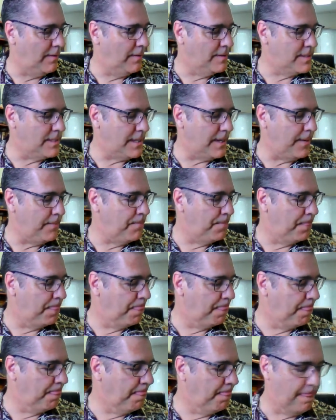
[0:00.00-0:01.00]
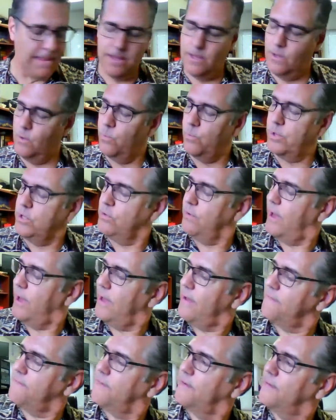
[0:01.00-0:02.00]
See, when you
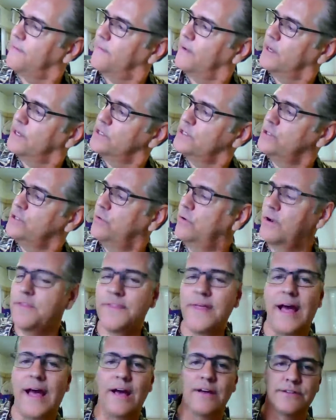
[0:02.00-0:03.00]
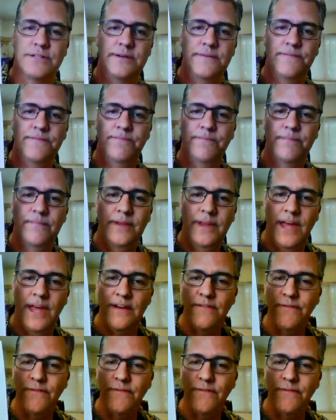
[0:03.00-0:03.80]
have $200,000 at